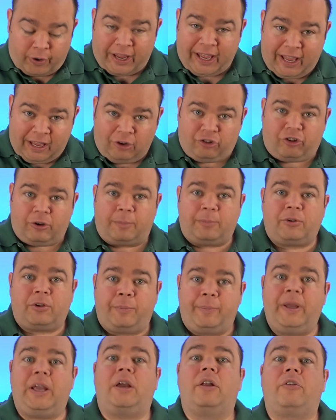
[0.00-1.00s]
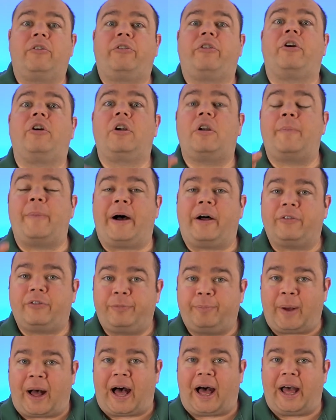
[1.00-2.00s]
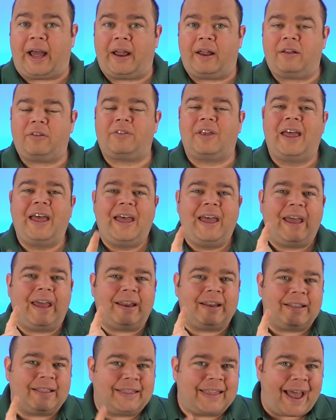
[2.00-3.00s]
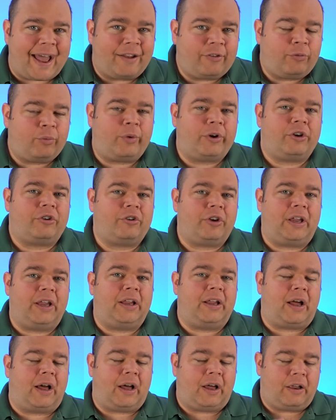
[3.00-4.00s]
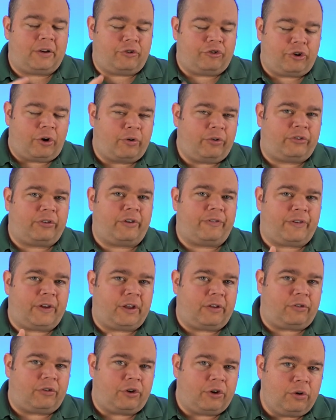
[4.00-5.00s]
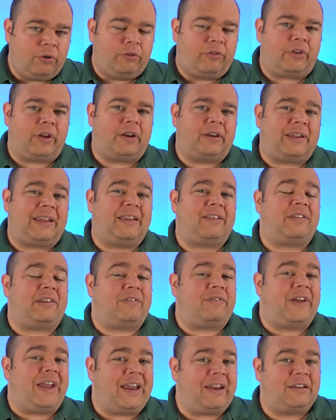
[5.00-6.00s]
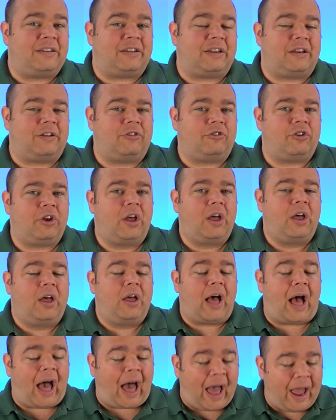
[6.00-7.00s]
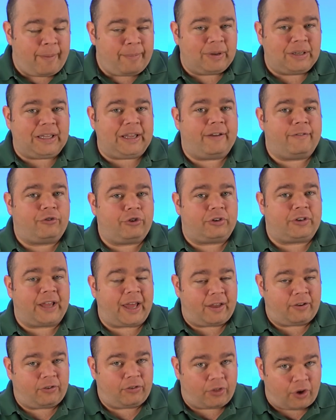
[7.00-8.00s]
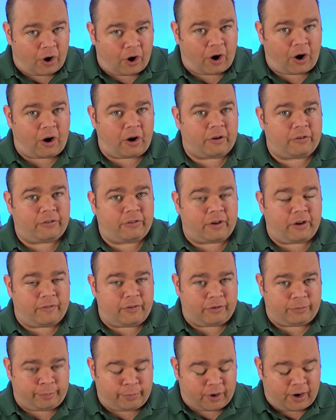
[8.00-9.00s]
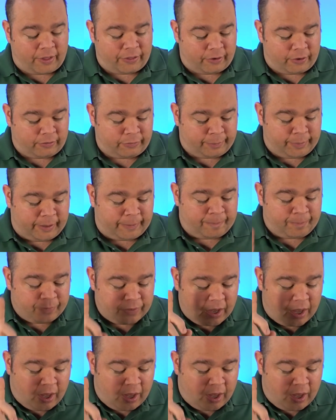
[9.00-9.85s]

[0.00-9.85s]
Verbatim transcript: Egypt to be concerned about spies, and that's what Joseph is using to his advantage, I believe, to test the hearts of his brothers. But